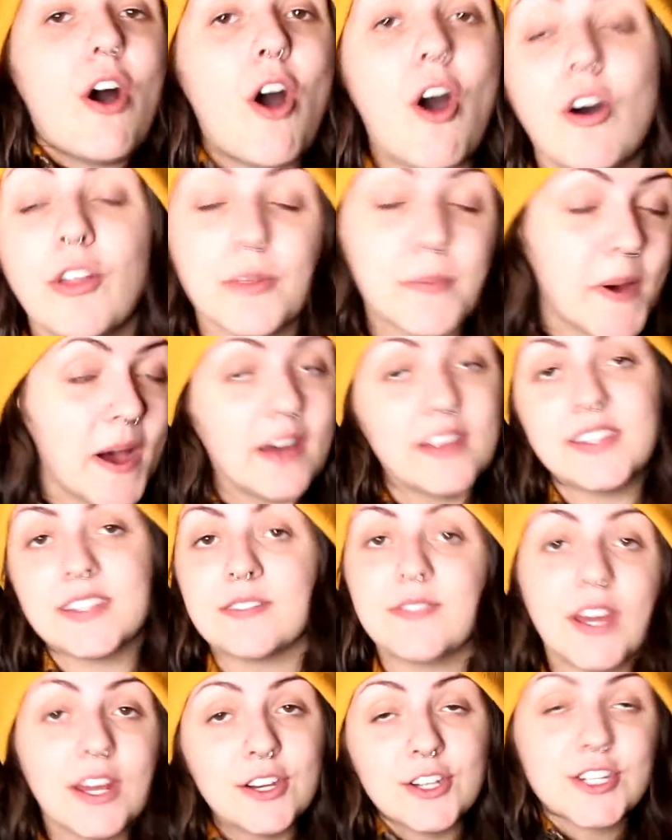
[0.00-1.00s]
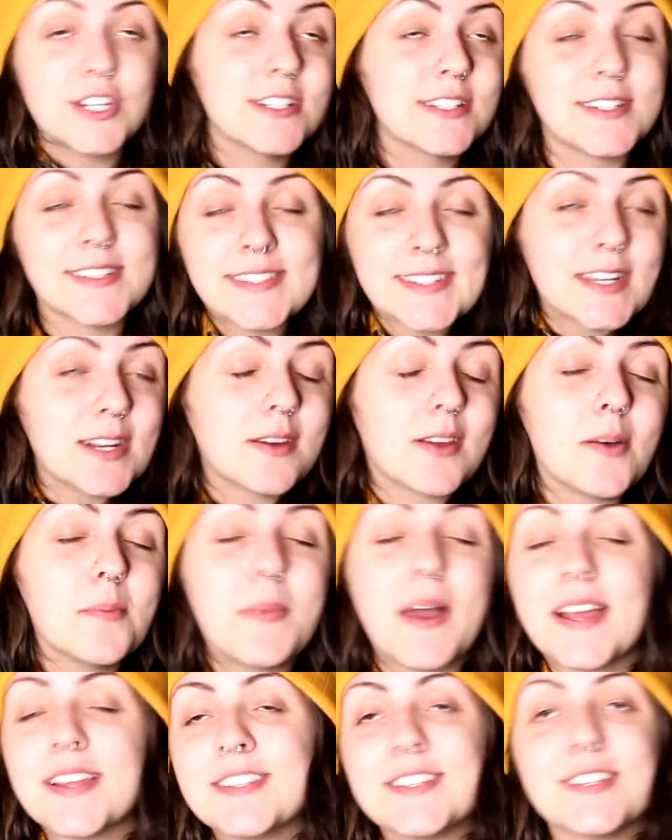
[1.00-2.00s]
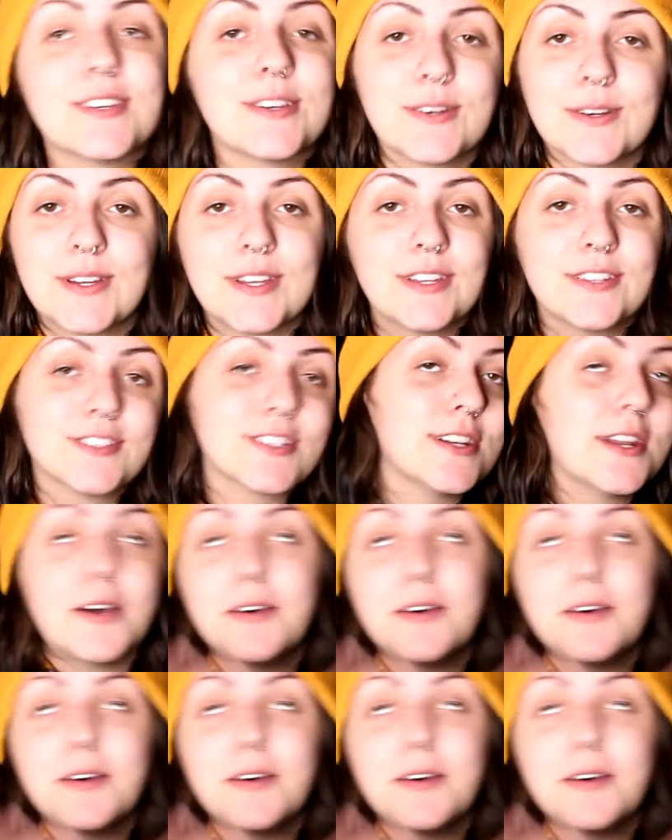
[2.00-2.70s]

all the positive energy is just gonna come back to you. You should